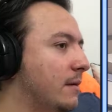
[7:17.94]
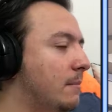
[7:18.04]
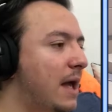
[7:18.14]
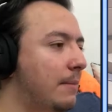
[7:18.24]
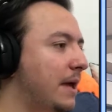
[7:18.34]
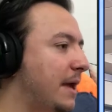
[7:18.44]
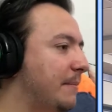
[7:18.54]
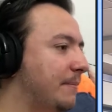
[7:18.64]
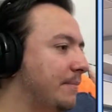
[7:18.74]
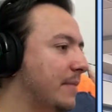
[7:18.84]

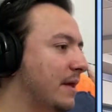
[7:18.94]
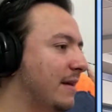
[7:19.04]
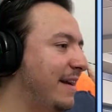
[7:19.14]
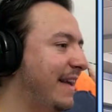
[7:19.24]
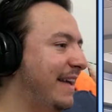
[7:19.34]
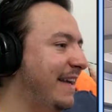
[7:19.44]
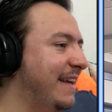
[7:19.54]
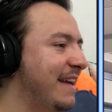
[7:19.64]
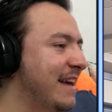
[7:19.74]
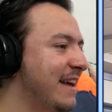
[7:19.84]
Maybe.
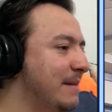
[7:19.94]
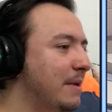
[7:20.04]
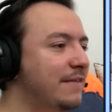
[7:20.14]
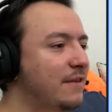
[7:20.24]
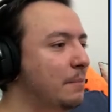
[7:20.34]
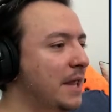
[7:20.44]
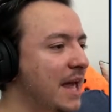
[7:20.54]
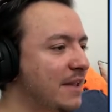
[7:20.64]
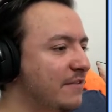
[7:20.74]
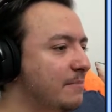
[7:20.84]
My stupid
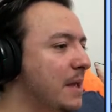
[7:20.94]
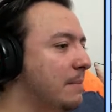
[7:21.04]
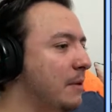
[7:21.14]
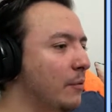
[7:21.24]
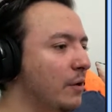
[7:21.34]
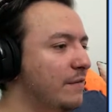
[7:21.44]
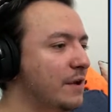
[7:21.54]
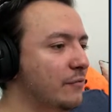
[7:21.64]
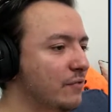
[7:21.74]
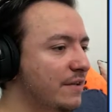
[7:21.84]
head is just making me worry for
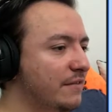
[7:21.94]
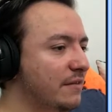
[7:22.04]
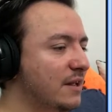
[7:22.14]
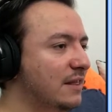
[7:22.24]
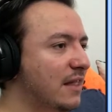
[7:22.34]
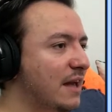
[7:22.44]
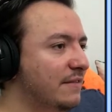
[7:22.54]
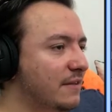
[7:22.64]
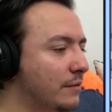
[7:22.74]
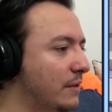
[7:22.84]
no reason. It
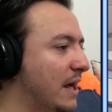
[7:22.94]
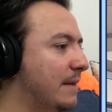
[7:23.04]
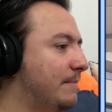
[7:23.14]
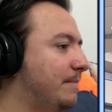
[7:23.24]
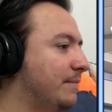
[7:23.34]
likes to do that.